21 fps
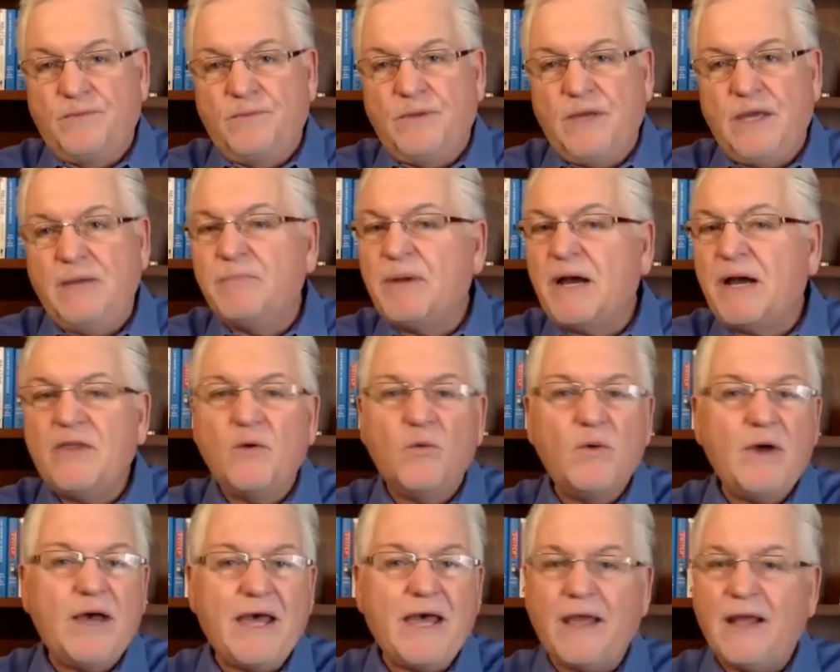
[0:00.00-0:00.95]
And by the
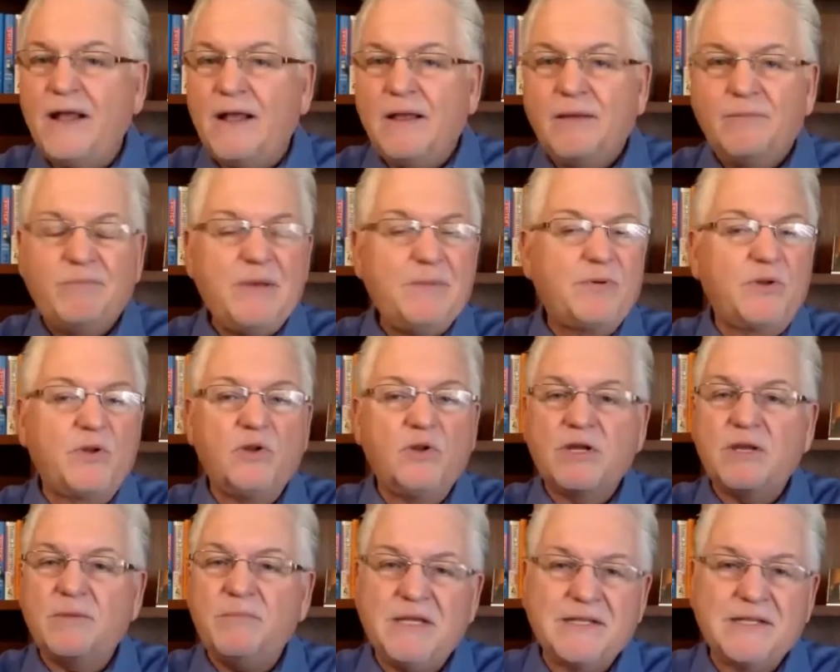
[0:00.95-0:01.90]
way, people
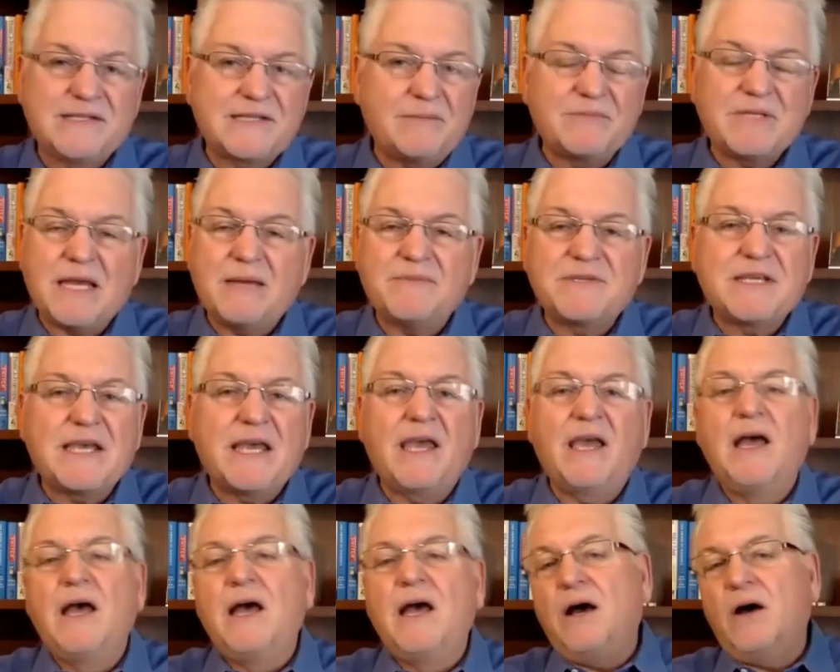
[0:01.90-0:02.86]
look at me and sometimes
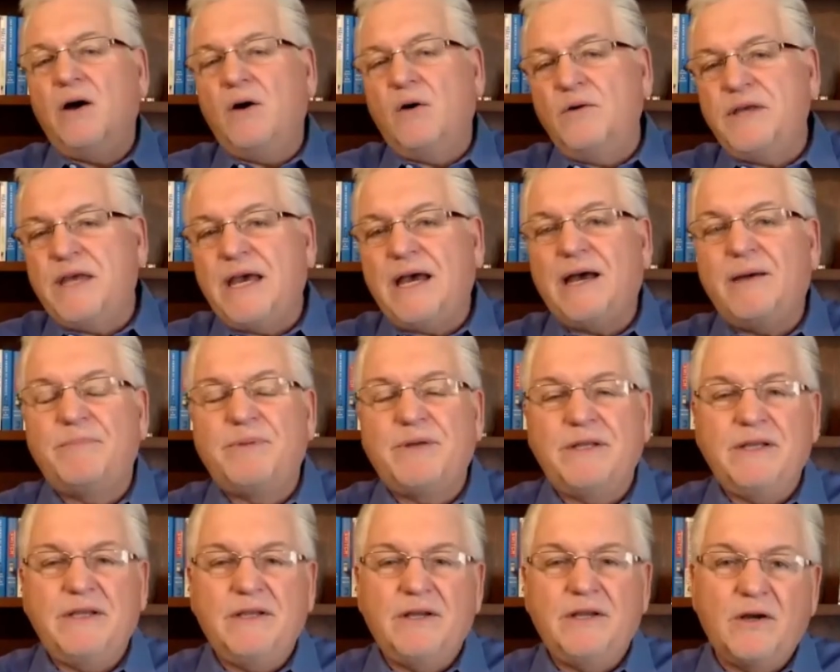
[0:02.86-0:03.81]
say, Oh, yeah,
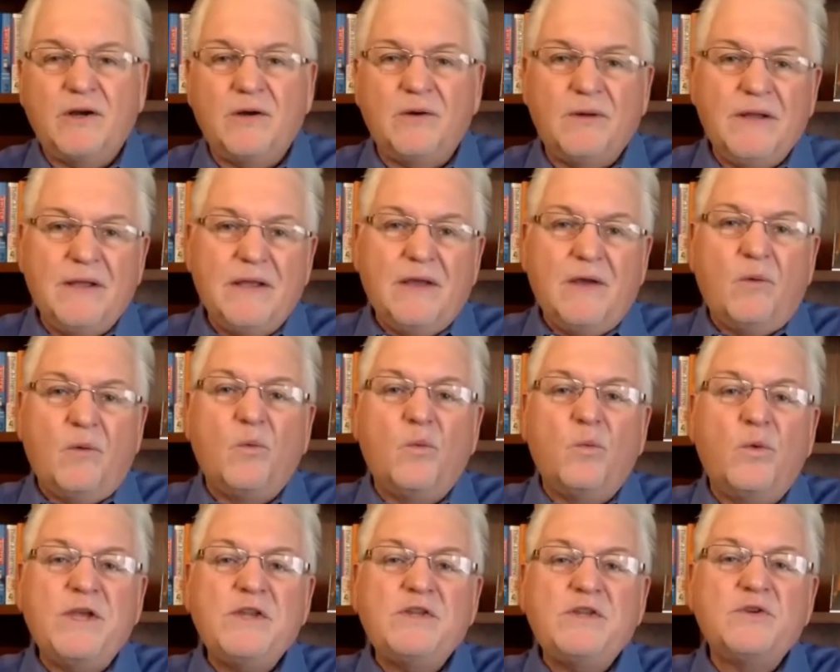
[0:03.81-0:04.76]
but you know,
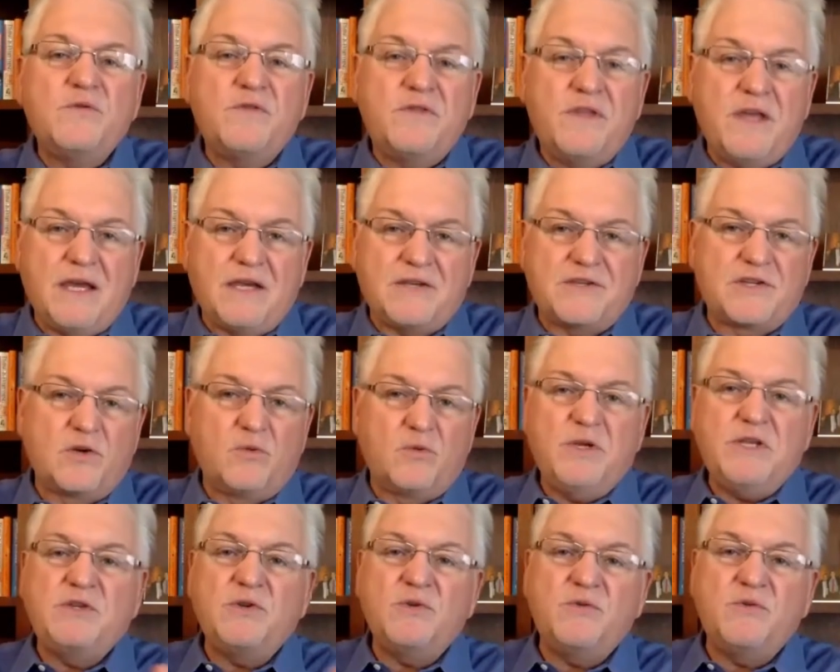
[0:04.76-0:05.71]
we do this or
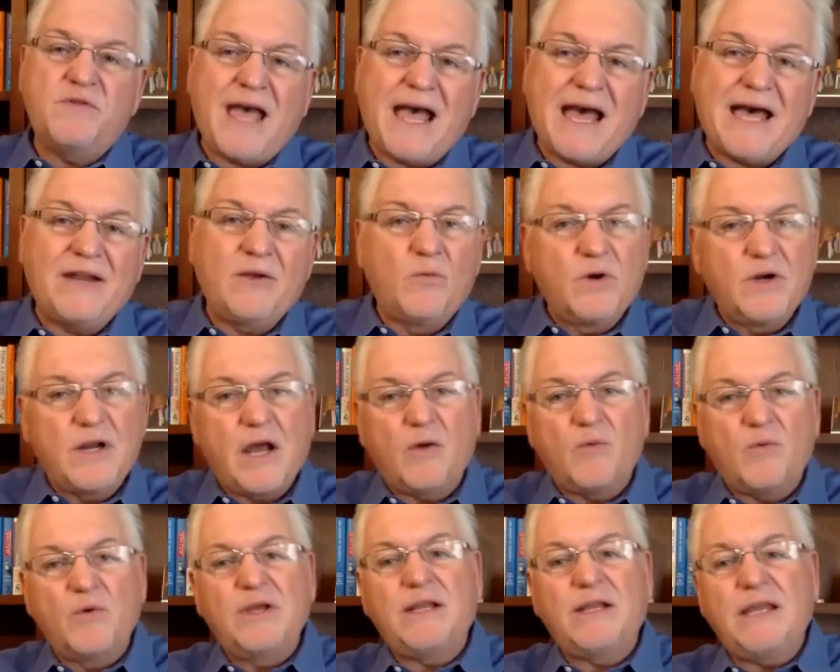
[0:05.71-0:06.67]
we do that. And we're
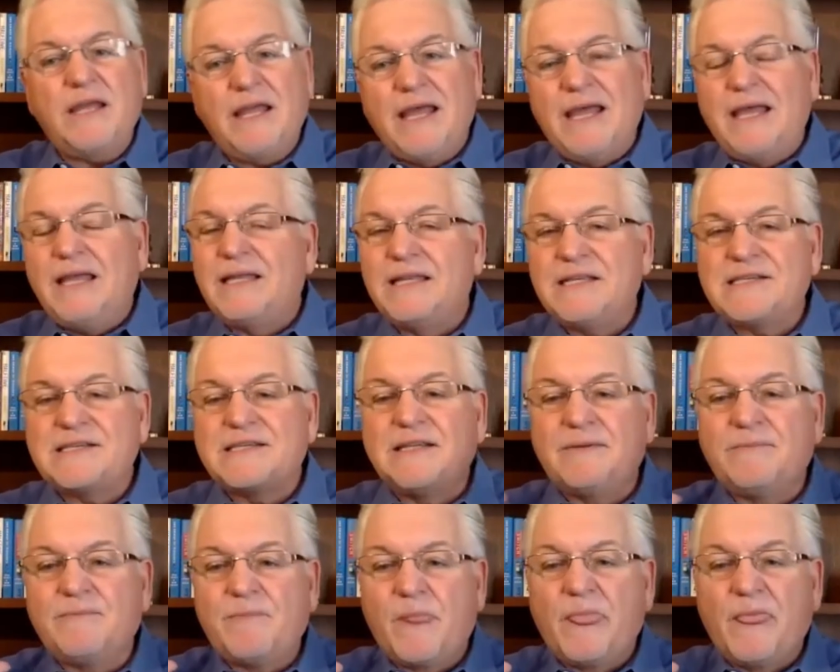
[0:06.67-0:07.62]
not really,
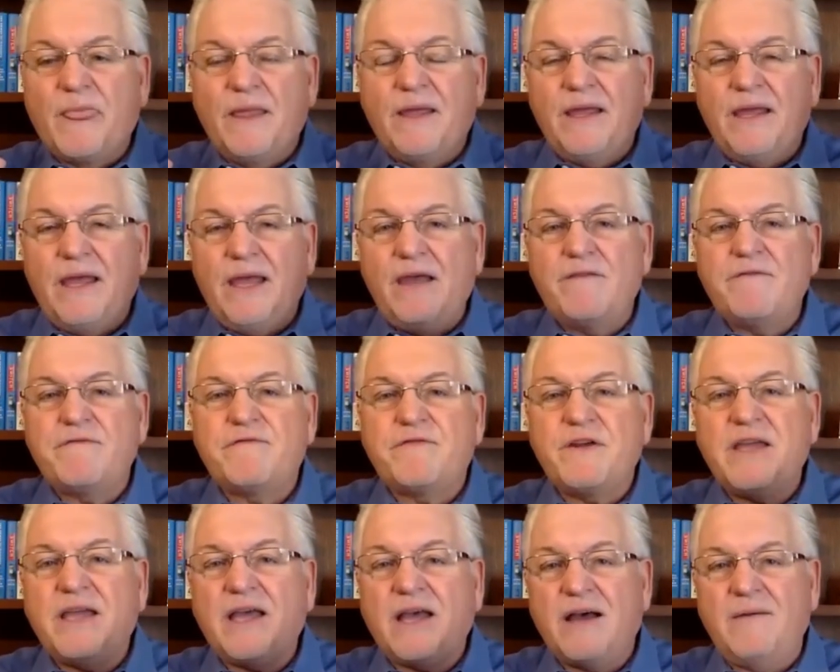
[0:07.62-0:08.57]
listen,
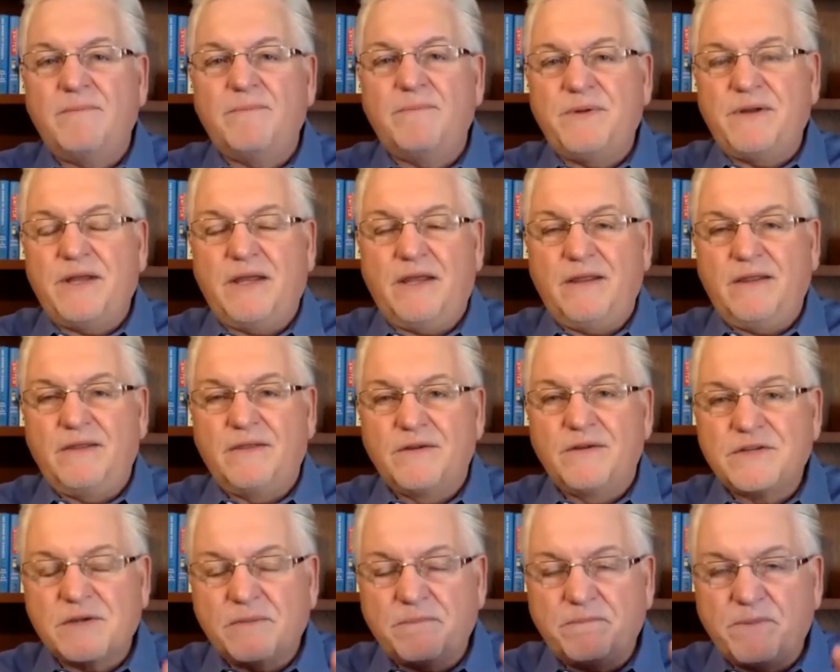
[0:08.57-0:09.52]
every company,
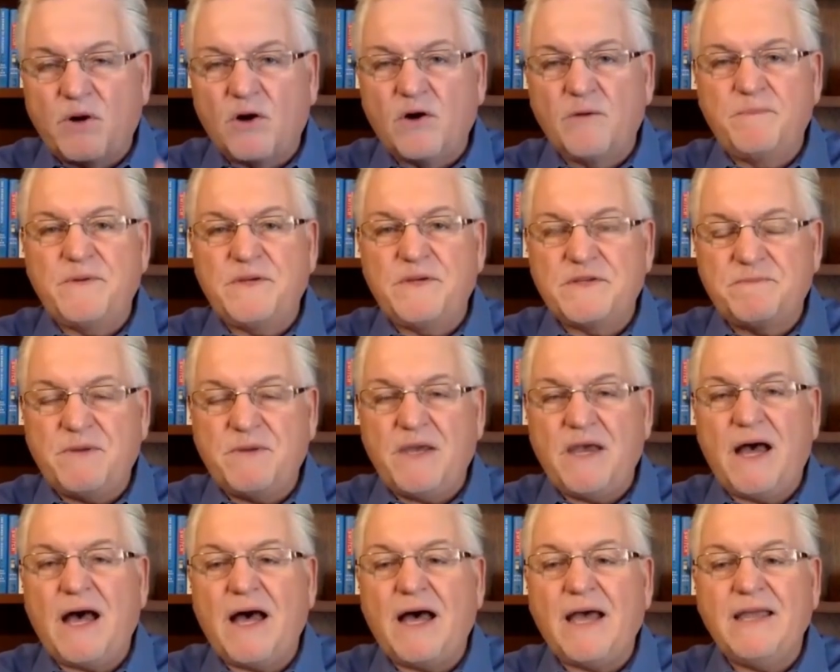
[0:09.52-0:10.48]
there's a purpose
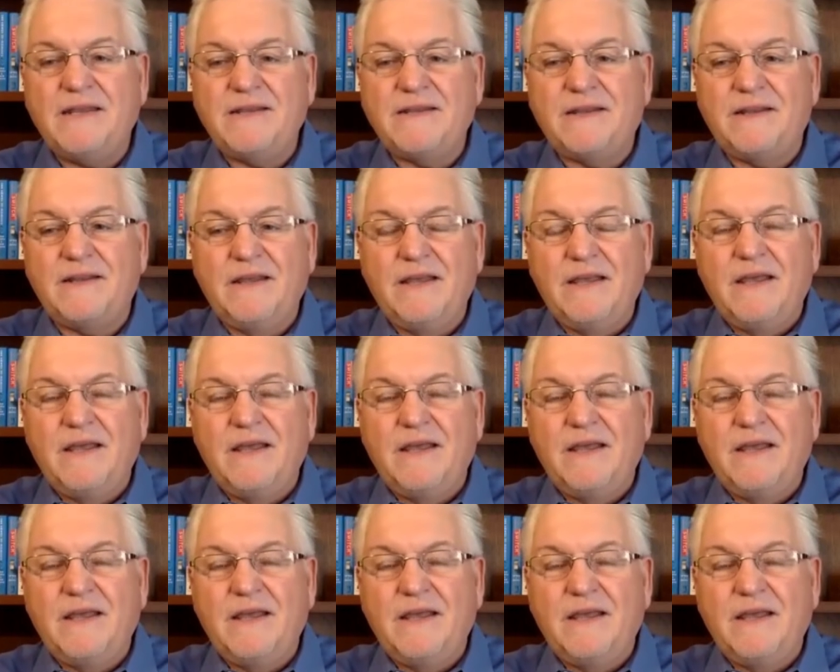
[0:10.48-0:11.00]
behind it.